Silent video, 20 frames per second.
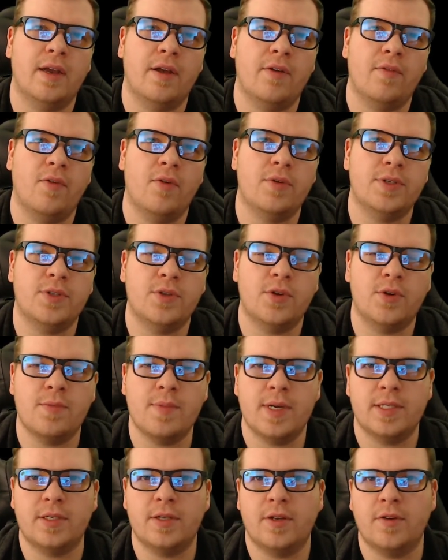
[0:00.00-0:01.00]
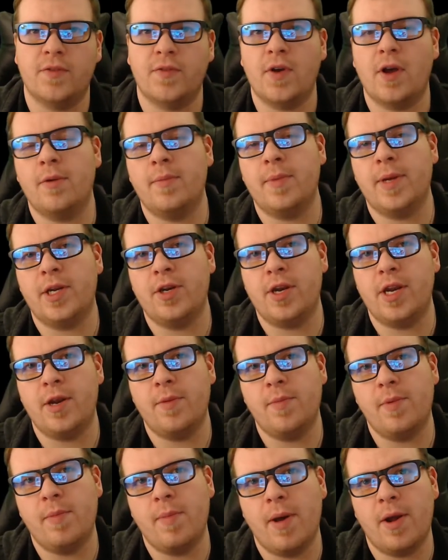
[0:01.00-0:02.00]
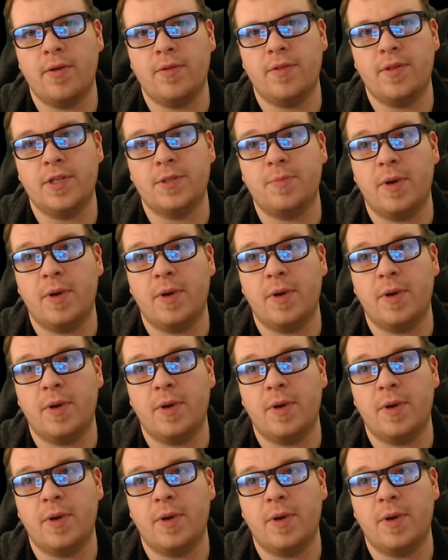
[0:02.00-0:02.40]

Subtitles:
I've always told myself, oh man, you need to be better at this,